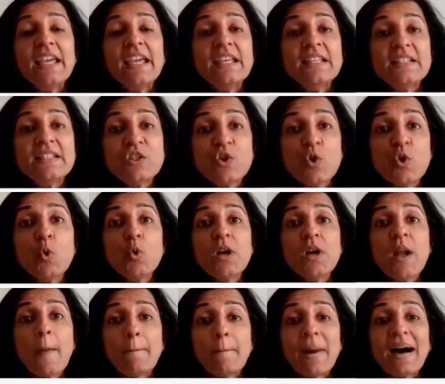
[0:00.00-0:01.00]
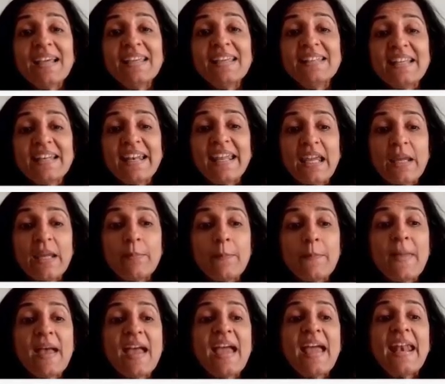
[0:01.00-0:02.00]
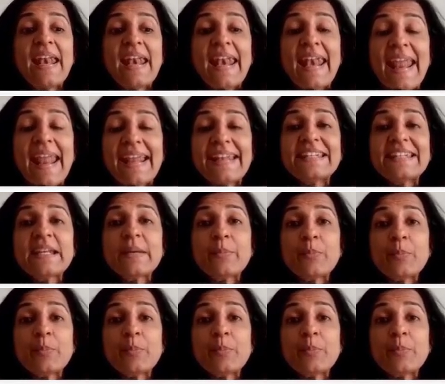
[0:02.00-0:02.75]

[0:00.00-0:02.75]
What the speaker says: is known by the name net